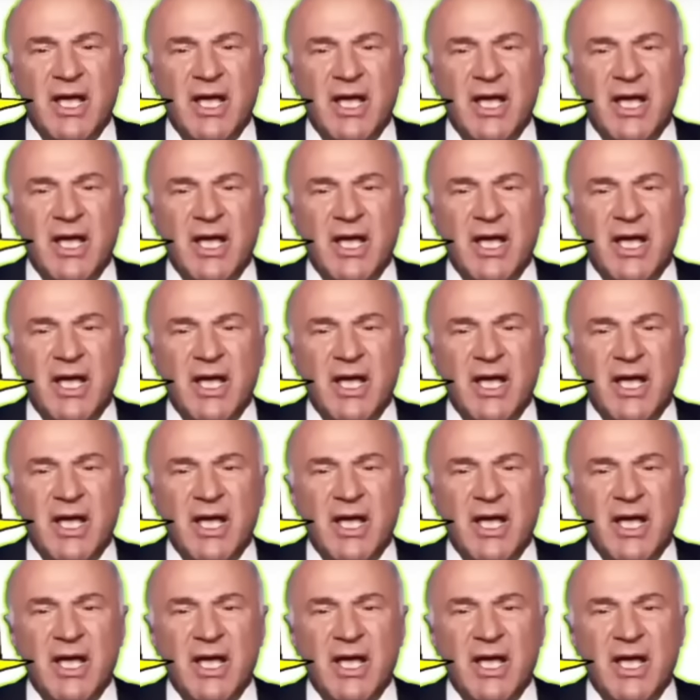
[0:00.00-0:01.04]

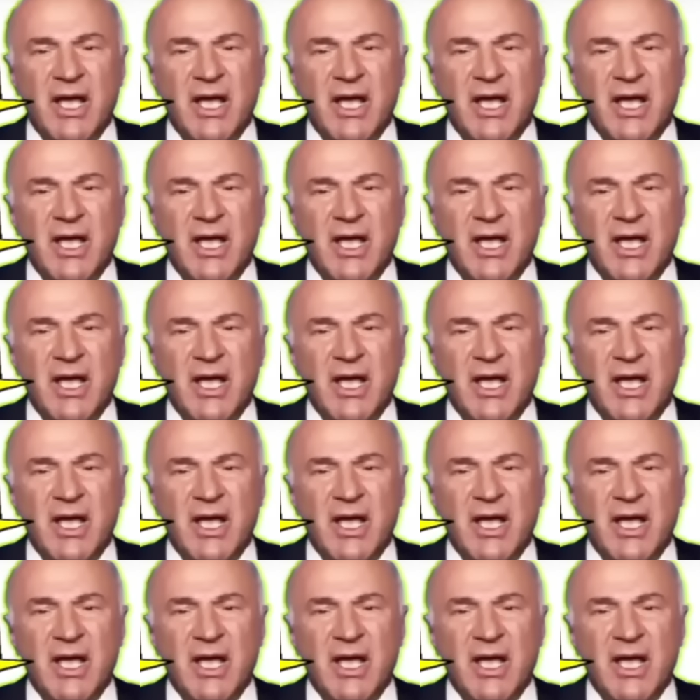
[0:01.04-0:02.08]

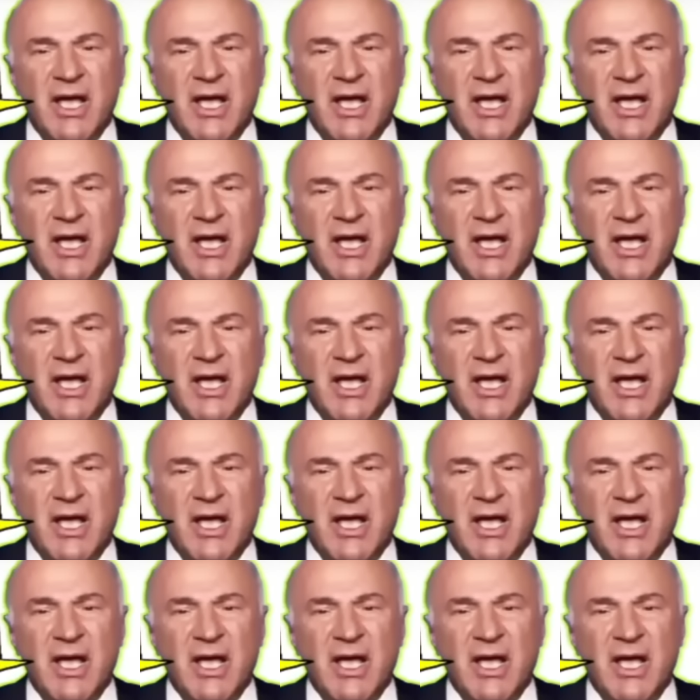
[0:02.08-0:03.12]

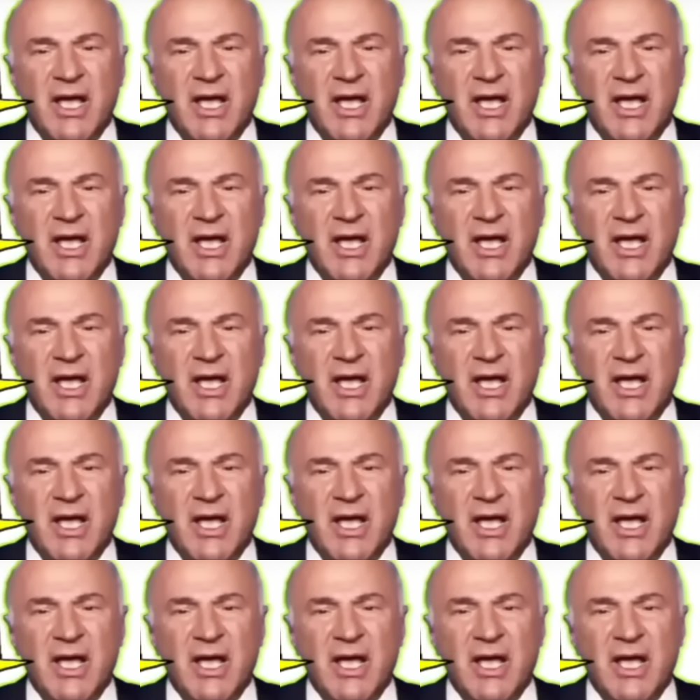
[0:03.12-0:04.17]

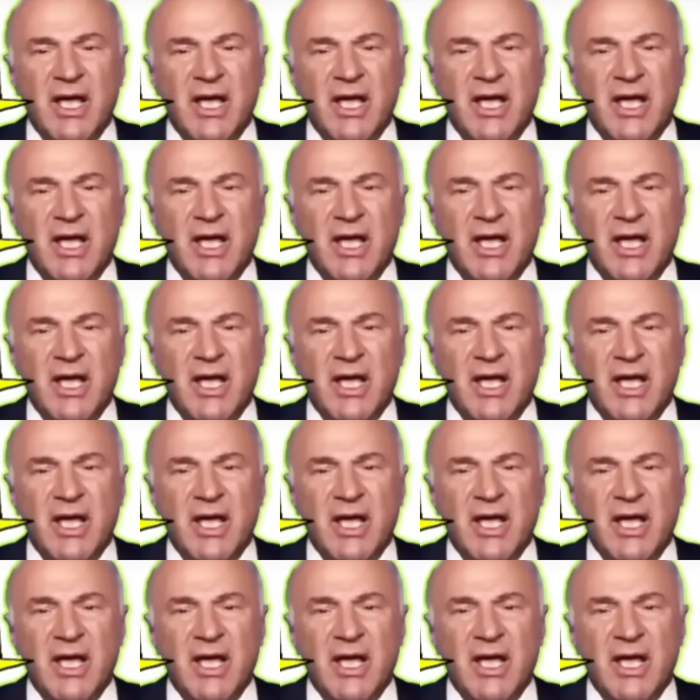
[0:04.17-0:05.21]

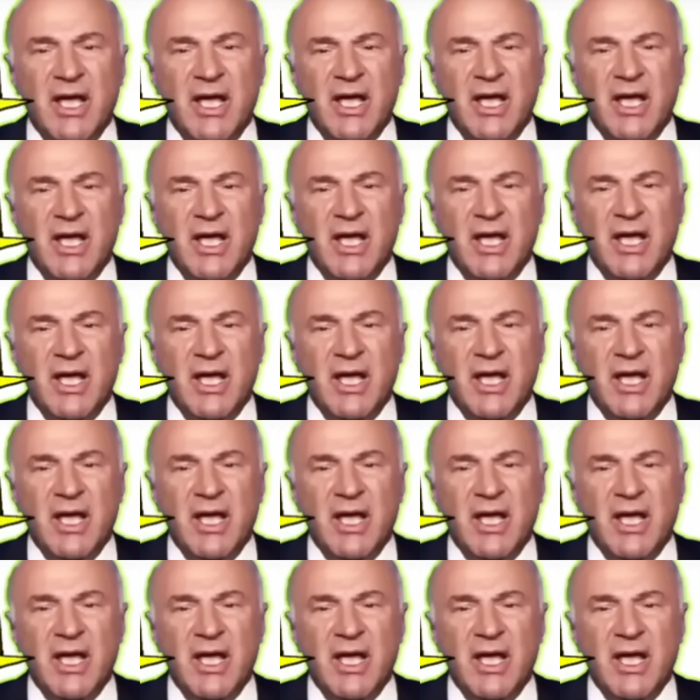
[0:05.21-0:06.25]

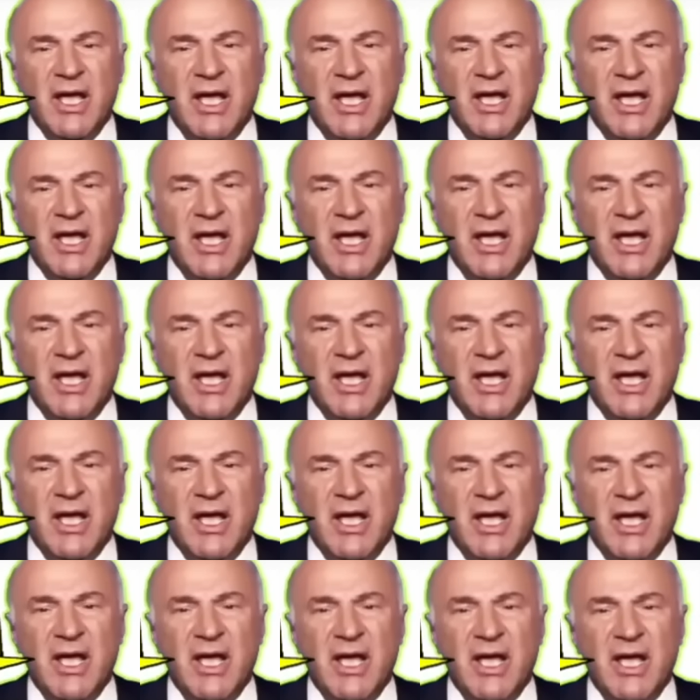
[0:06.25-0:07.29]

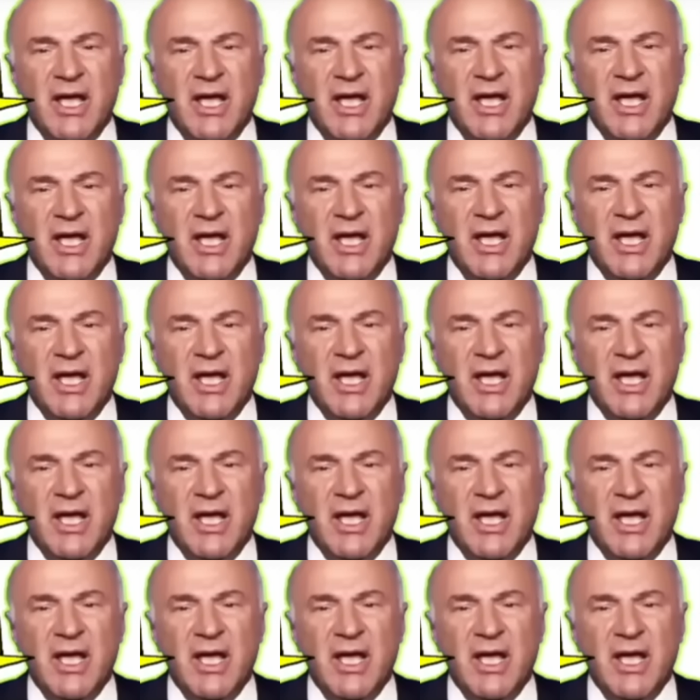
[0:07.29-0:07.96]
(not speaking)